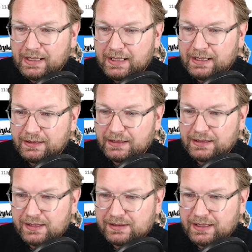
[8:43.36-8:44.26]
And then
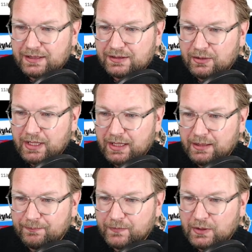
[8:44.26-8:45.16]
it says,
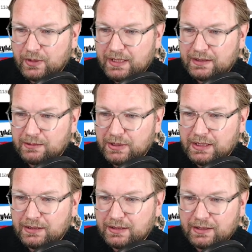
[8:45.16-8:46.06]
okay, great at the
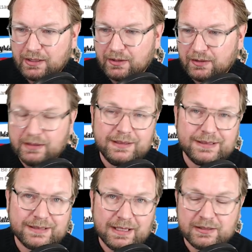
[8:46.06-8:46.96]
beginning. And here he
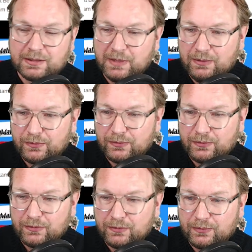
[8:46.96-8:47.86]
sends some
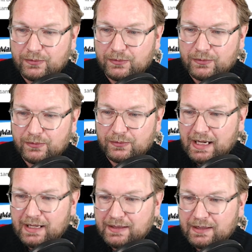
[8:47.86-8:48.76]
information.
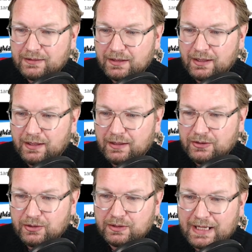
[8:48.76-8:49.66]
And then
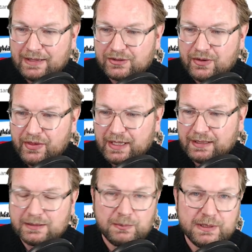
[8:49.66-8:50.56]
you could answer
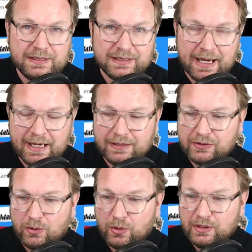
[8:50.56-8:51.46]
thanks, please, and,
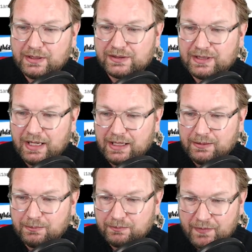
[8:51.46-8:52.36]
or you could say,
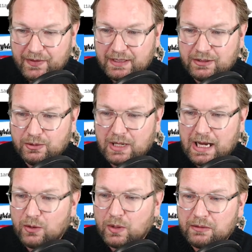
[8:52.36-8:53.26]
thank you,
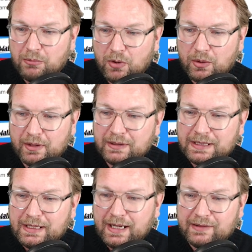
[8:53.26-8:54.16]
I want more.
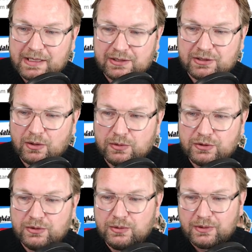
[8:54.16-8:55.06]
And then it's going
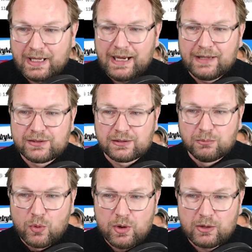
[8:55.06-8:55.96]
to answer
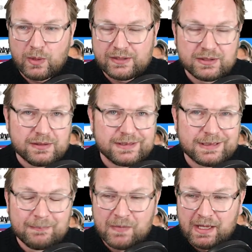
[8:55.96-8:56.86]
more questions.
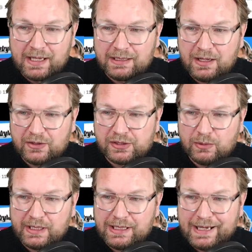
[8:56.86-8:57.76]
And then also
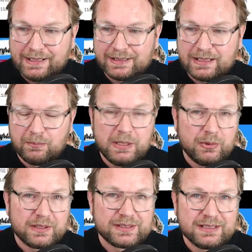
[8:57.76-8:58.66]
what I like is that people
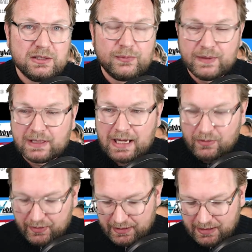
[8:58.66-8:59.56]
can still fill out
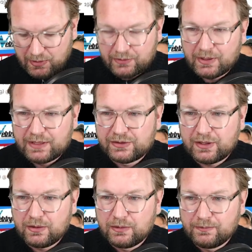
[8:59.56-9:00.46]
their email address.
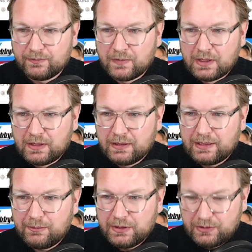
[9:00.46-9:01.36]
So
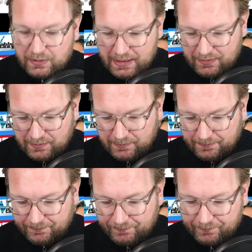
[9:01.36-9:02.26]
let me do that.
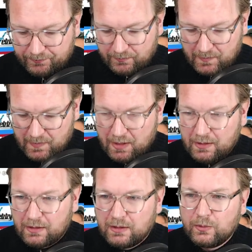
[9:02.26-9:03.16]

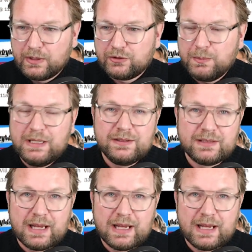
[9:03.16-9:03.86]
Which means